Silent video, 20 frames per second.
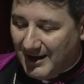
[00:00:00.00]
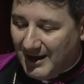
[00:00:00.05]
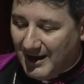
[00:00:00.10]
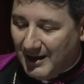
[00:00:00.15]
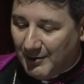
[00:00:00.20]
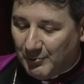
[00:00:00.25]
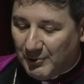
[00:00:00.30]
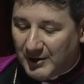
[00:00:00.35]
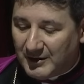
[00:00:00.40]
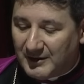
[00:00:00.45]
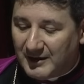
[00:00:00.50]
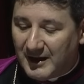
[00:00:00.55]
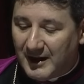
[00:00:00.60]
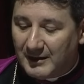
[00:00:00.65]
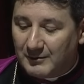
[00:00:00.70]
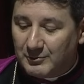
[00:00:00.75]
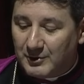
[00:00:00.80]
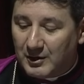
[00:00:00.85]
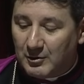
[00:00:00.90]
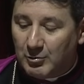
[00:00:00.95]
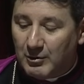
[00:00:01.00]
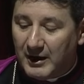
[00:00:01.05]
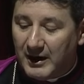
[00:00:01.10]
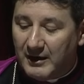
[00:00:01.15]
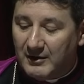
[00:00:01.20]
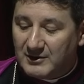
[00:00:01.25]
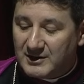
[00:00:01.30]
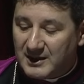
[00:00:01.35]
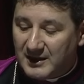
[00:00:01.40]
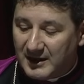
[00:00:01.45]
one that
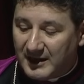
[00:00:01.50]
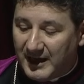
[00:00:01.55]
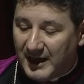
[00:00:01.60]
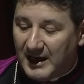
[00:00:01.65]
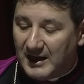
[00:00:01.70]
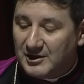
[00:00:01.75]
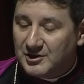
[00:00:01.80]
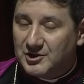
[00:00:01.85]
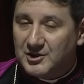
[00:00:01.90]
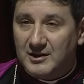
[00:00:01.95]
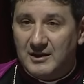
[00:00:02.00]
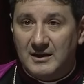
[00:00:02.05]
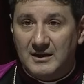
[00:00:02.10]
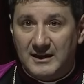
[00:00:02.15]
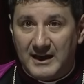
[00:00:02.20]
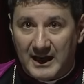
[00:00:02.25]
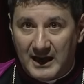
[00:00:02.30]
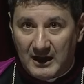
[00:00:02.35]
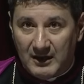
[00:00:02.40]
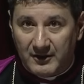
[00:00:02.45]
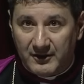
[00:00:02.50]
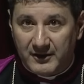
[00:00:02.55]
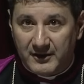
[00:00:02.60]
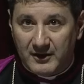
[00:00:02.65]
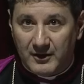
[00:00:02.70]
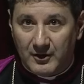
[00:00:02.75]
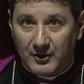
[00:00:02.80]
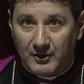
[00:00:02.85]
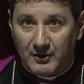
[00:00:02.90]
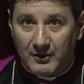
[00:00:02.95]
requires engaging in
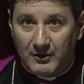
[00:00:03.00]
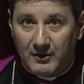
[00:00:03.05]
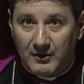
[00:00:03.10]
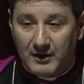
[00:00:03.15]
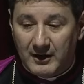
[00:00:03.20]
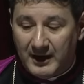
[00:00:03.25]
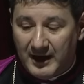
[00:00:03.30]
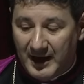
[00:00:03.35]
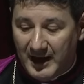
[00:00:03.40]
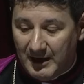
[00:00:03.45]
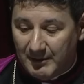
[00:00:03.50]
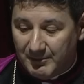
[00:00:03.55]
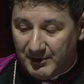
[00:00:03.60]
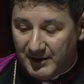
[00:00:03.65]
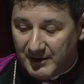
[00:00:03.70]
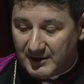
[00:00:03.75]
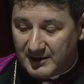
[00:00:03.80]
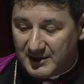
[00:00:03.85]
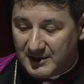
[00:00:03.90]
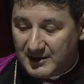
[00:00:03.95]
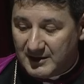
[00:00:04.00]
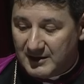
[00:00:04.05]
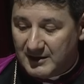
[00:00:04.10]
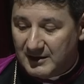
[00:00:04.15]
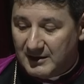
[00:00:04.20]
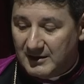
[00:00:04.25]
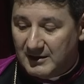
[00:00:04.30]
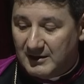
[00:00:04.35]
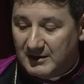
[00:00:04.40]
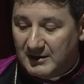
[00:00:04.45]
healthier habits,
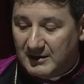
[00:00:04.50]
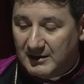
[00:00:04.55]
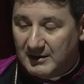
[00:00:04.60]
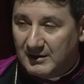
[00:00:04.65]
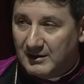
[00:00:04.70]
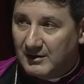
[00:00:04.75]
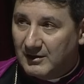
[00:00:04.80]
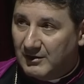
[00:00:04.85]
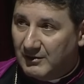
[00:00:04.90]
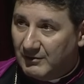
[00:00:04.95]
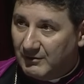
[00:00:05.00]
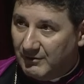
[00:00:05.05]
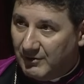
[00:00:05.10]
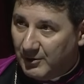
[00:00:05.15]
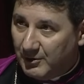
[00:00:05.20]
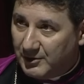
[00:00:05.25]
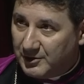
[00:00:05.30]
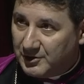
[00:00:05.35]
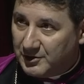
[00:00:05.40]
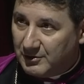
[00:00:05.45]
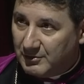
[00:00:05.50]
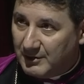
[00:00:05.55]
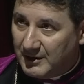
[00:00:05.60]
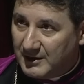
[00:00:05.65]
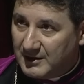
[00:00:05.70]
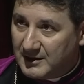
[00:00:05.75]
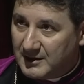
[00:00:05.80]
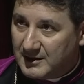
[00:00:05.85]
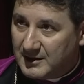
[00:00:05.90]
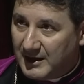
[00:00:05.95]

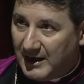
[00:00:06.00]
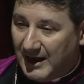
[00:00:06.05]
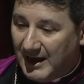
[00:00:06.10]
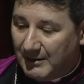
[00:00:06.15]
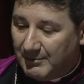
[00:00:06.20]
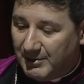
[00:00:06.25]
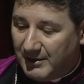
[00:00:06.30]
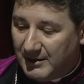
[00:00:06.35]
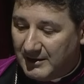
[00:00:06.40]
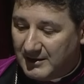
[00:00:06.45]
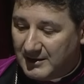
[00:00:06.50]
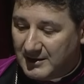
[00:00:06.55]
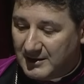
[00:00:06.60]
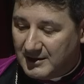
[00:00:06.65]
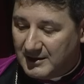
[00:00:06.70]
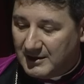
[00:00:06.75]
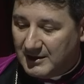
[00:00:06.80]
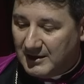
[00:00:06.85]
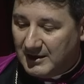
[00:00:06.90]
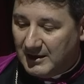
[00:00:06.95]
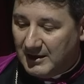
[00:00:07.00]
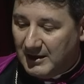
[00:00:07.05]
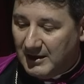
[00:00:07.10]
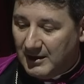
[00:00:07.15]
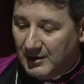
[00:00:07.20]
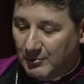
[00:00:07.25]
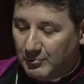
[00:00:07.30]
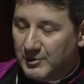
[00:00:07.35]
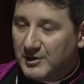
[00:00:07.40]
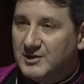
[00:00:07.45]
virtuous habits,
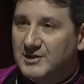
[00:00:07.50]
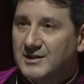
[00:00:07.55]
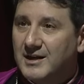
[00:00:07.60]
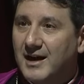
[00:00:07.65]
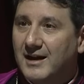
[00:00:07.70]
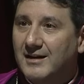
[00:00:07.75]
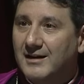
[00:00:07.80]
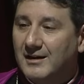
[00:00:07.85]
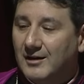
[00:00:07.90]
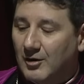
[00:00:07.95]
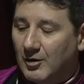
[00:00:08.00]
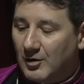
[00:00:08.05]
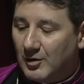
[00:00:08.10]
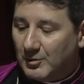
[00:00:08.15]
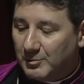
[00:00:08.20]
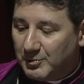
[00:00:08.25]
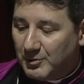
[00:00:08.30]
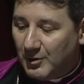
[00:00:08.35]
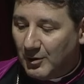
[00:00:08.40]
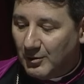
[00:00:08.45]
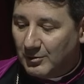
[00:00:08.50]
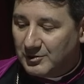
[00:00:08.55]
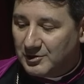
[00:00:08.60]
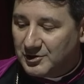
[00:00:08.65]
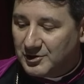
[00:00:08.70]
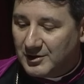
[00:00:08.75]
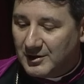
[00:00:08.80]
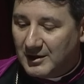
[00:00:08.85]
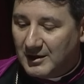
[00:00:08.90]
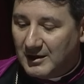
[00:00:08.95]
resetting our
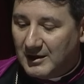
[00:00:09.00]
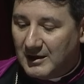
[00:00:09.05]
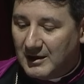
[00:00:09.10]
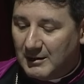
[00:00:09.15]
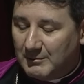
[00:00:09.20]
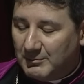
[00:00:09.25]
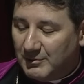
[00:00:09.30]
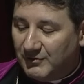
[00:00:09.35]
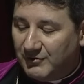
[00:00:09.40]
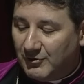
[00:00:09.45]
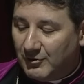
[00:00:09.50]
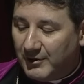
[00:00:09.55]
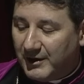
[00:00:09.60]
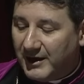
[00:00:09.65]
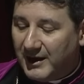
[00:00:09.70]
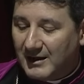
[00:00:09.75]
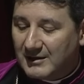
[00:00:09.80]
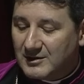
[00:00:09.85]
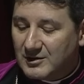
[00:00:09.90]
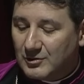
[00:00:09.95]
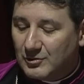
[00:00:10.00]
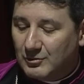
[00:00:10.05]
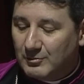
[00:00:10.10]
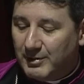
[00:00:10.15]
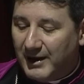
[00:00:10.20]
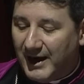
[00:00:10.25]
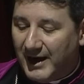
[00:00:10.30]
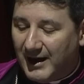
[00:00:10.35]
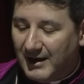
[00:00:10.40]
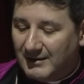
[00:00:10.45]
approach before it gets too
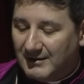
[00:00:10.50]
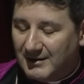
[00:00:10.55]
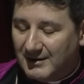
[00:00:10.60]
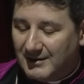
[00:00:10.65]
bad.